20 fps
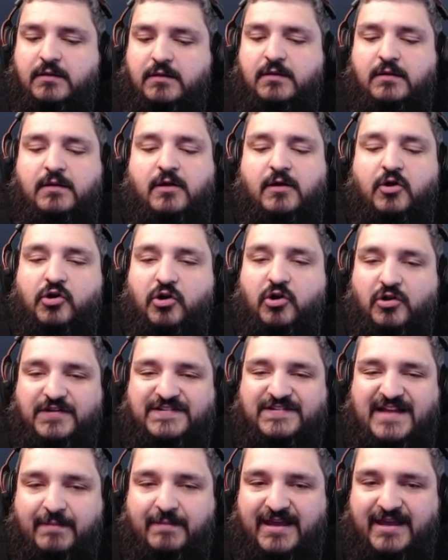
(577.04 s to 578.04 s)
Heard a little
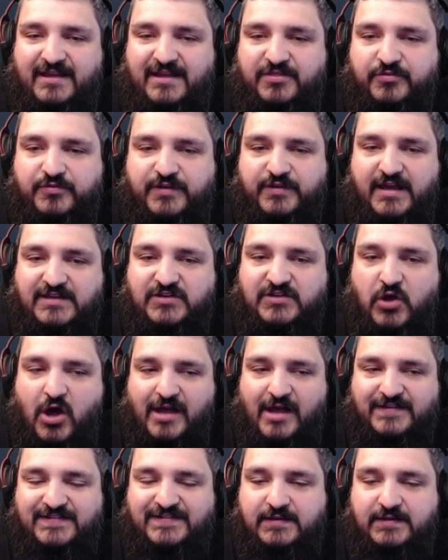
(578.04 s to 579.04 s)
something get
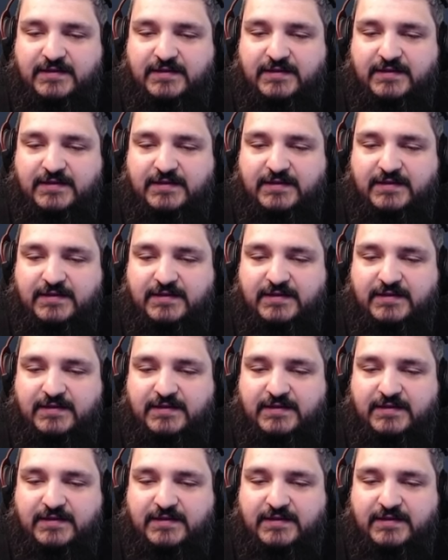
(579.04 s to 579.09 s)
tossed.